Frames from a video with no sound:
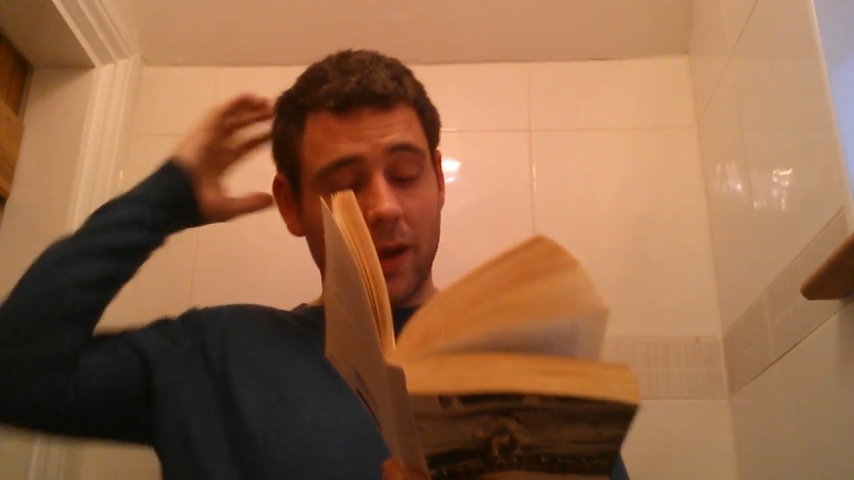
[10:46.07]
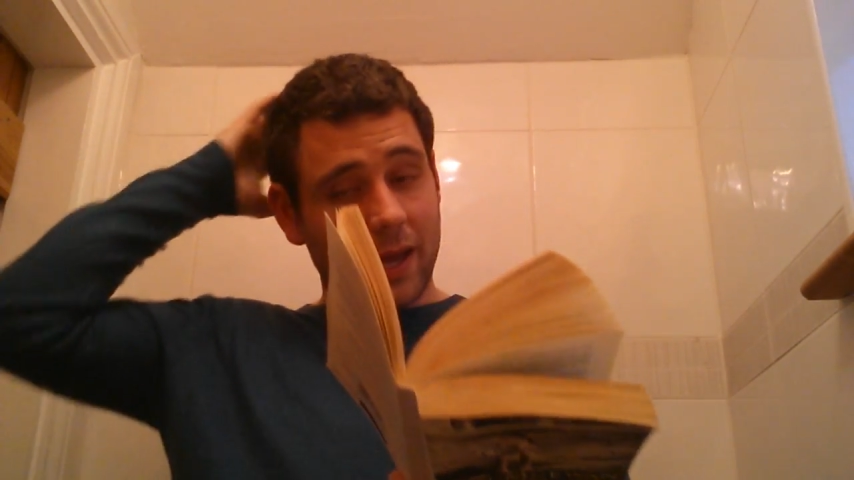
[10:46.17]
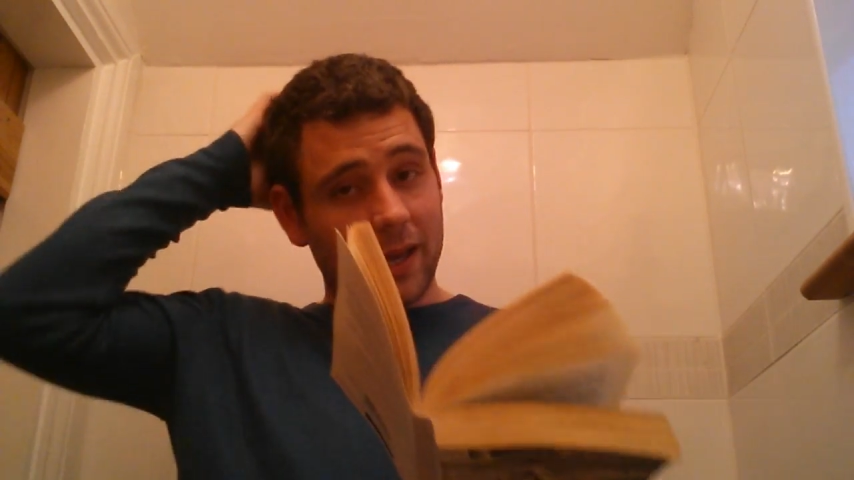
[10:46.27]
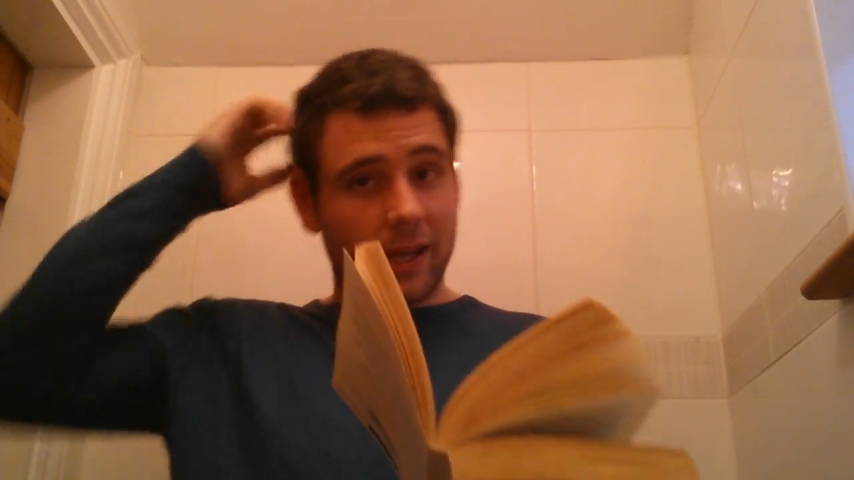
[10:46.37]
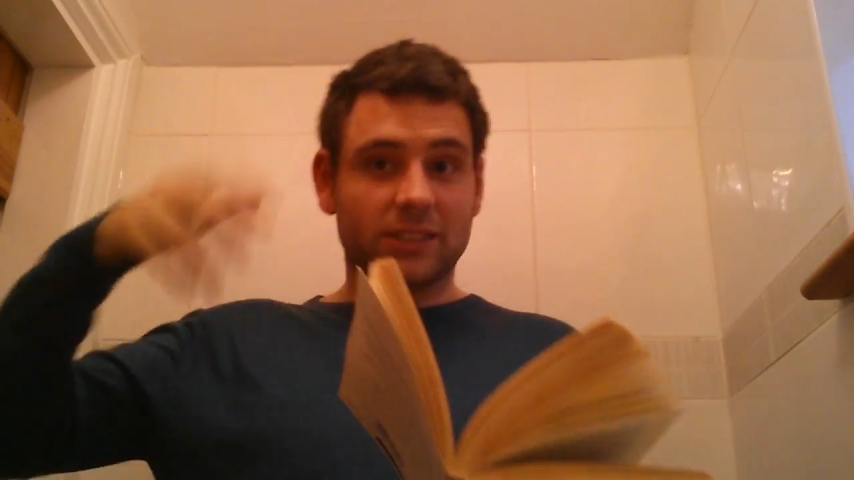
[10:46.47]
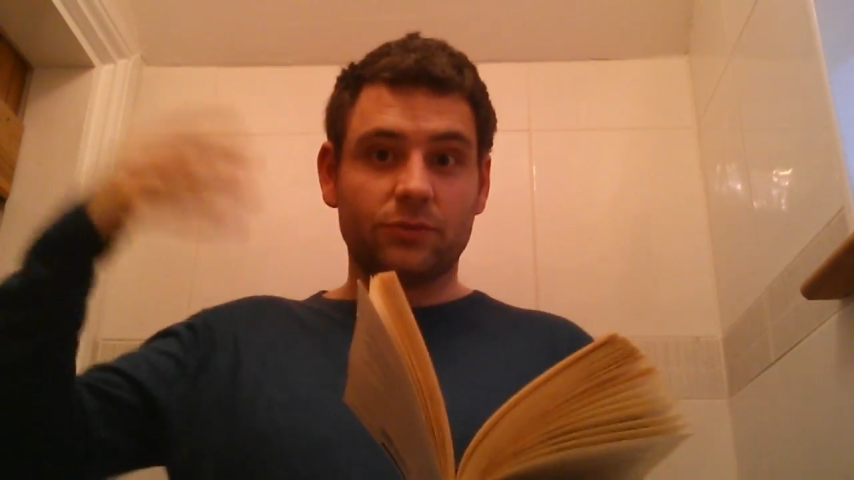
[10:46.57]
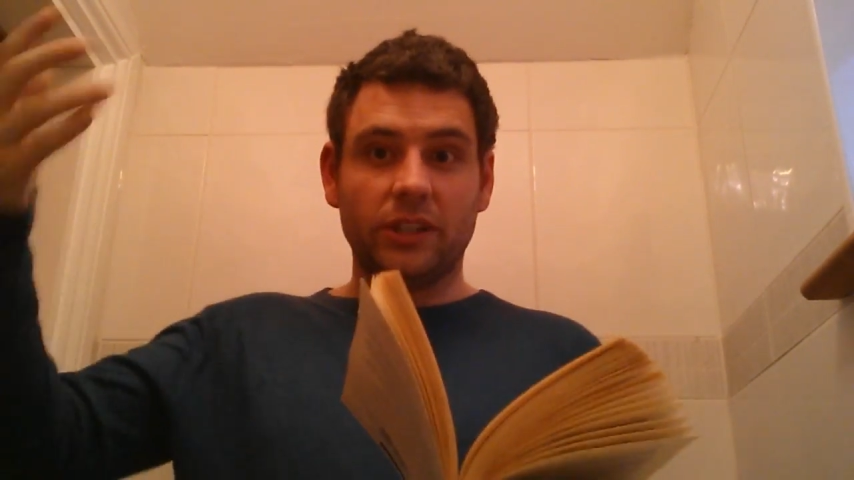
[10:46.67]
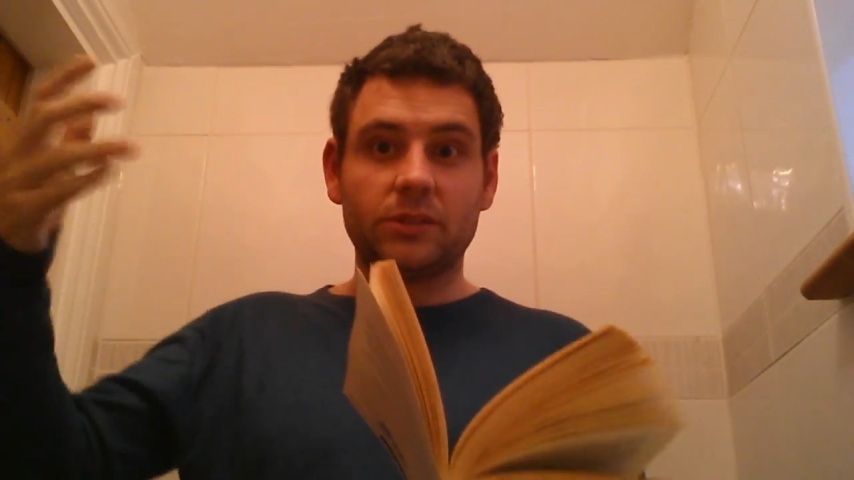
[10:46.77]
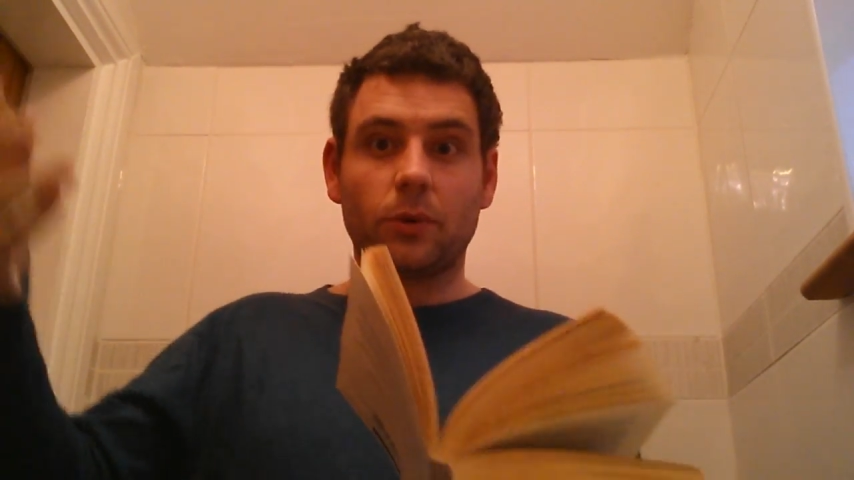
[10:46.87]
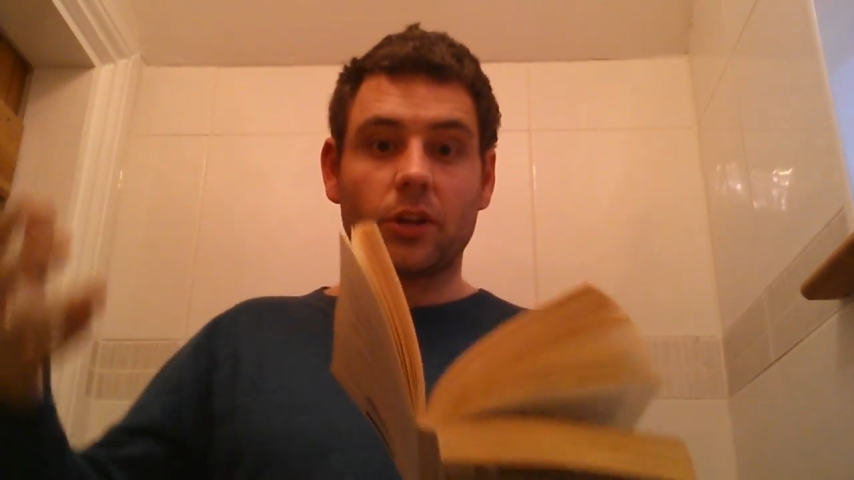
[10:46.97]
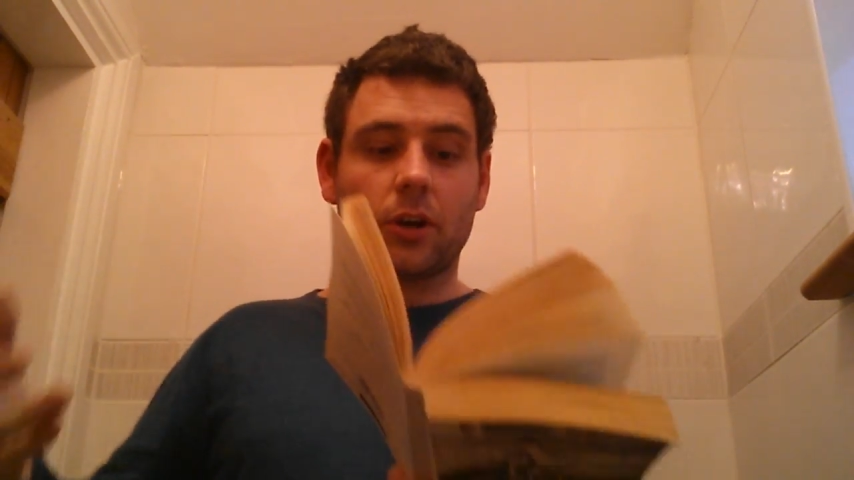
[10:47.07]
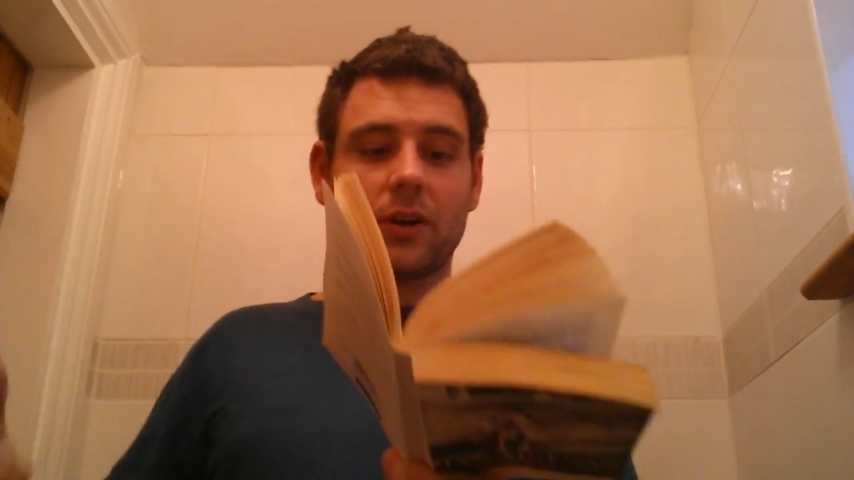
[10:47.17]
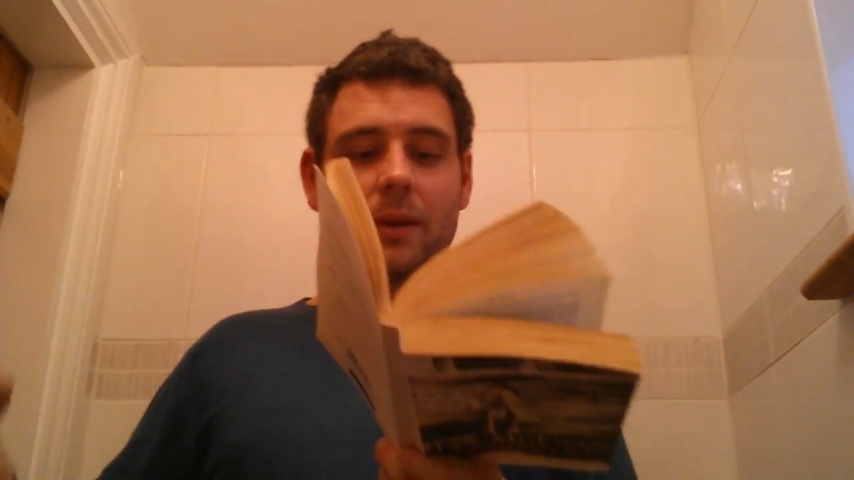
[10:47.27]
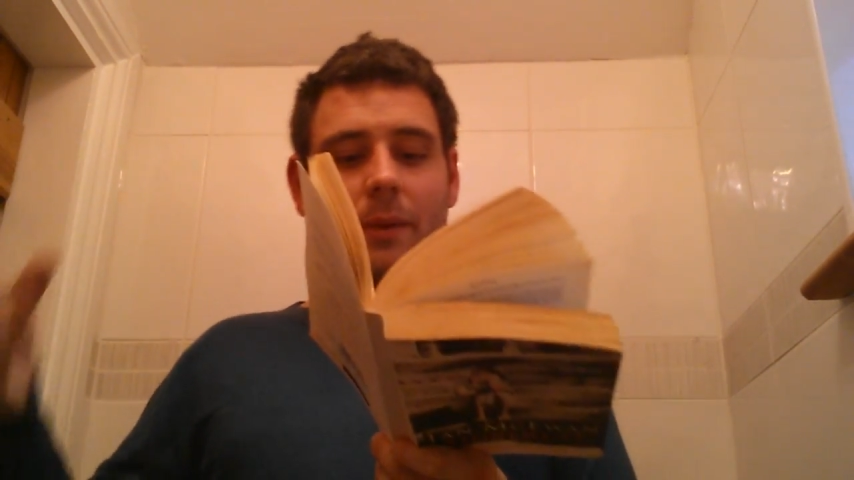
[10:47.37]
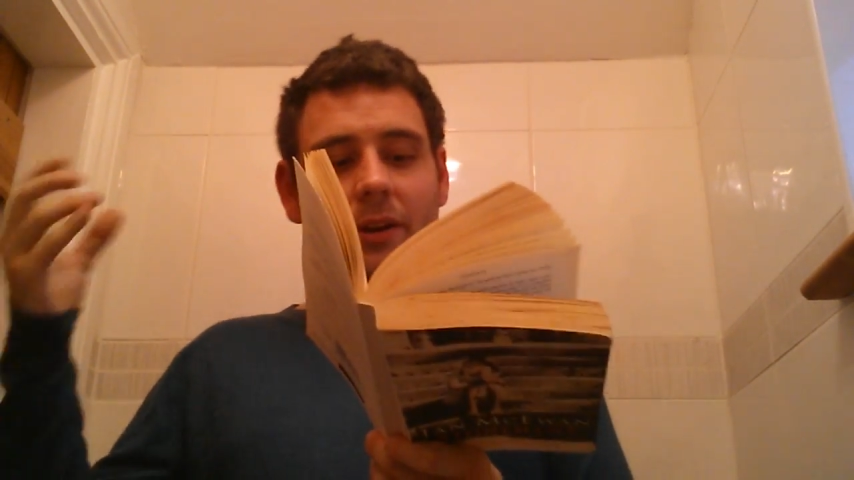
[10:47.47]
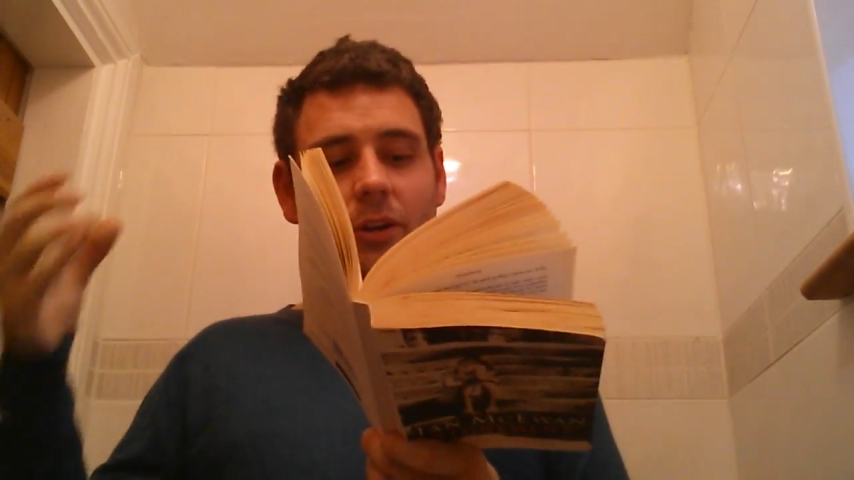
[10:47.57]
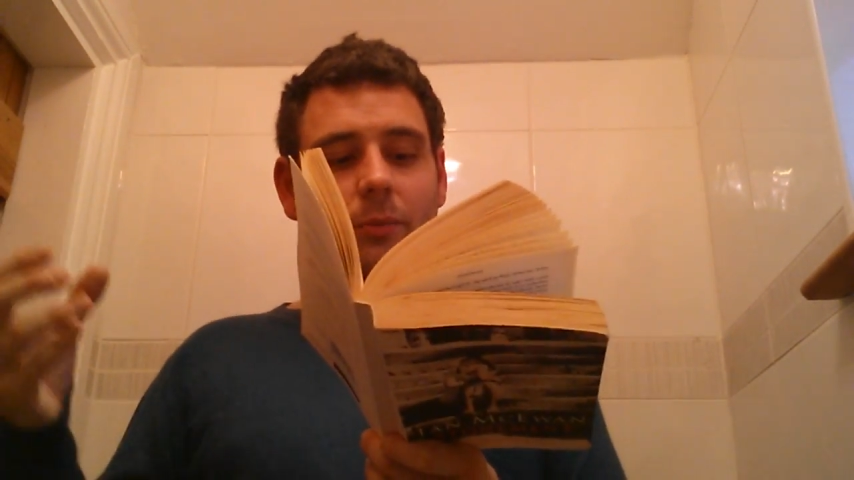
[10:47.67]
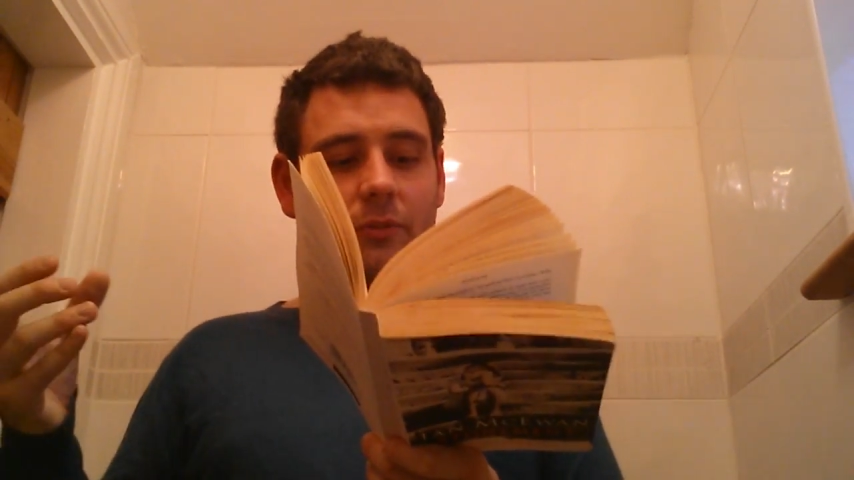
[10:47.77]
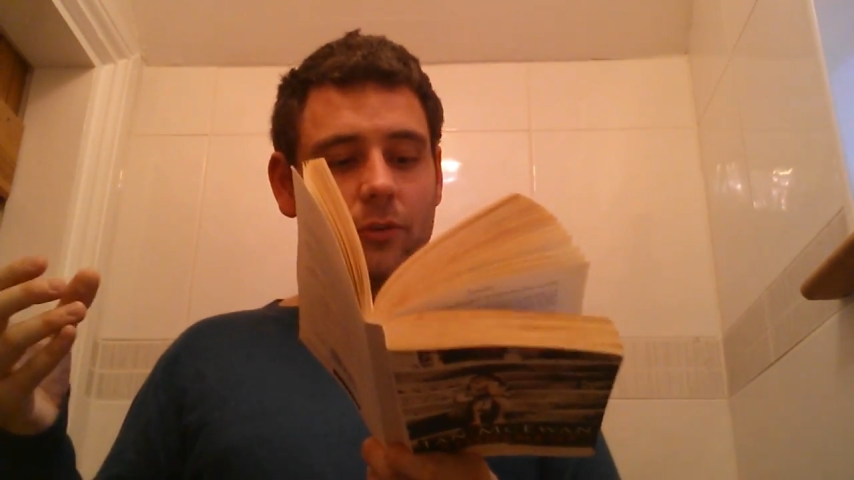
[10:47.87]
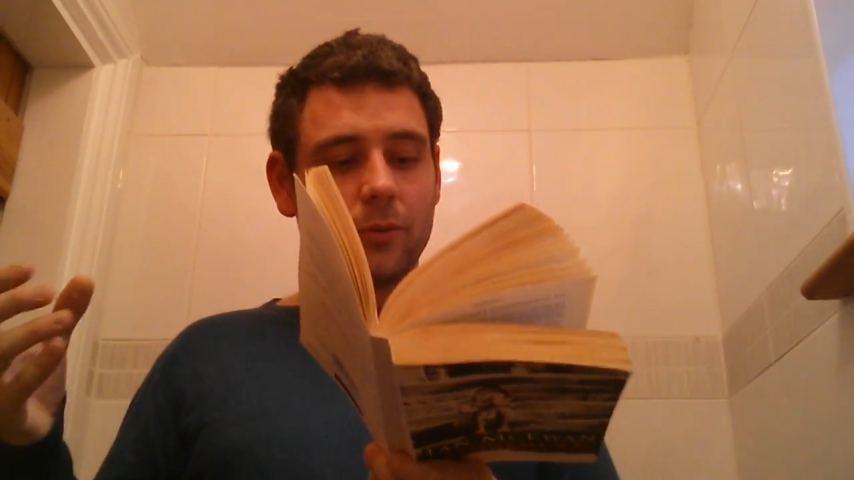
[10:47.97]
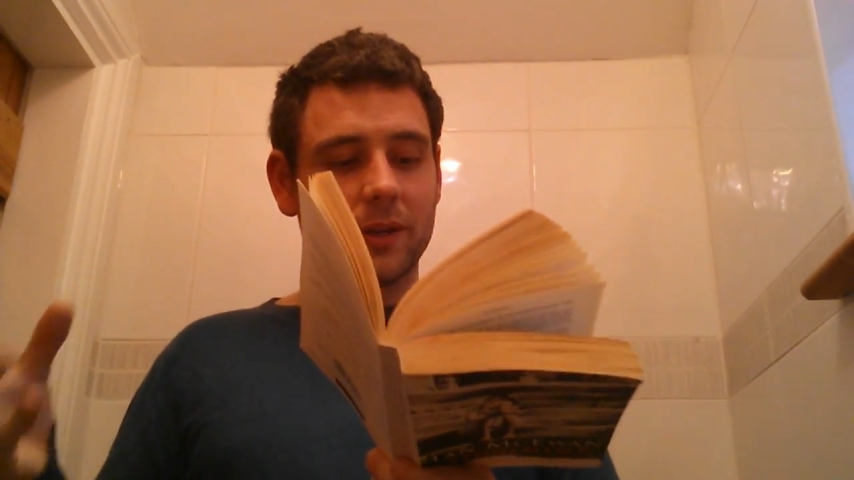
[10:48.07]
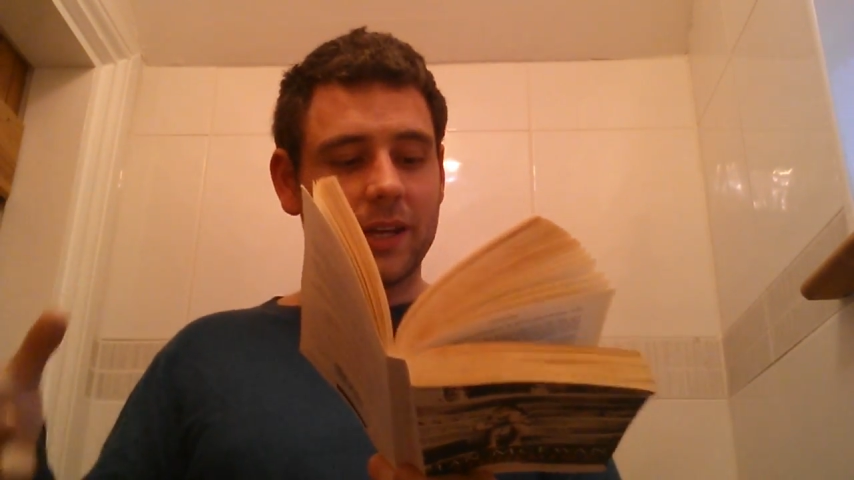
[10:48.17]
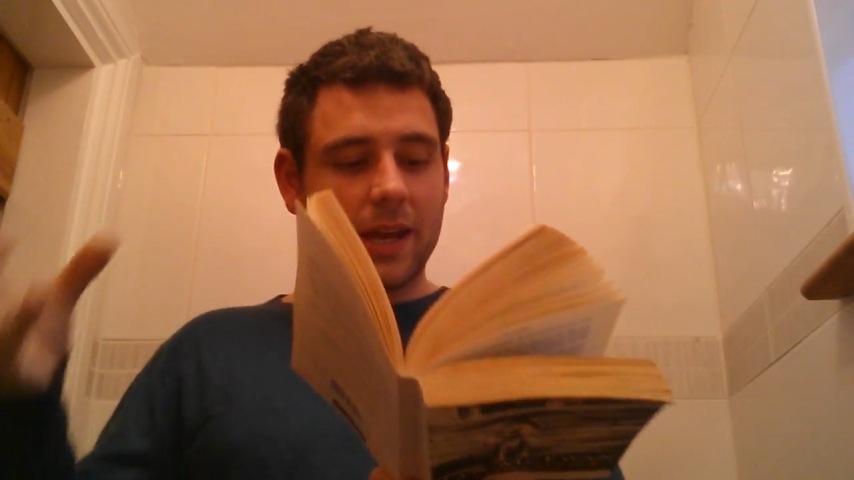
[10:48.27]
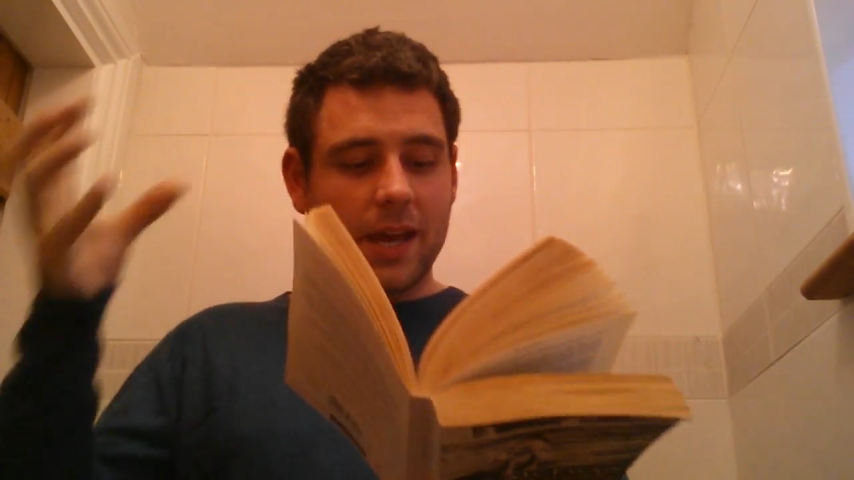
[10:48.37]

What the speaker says: has a reason why they can't get married, come forward.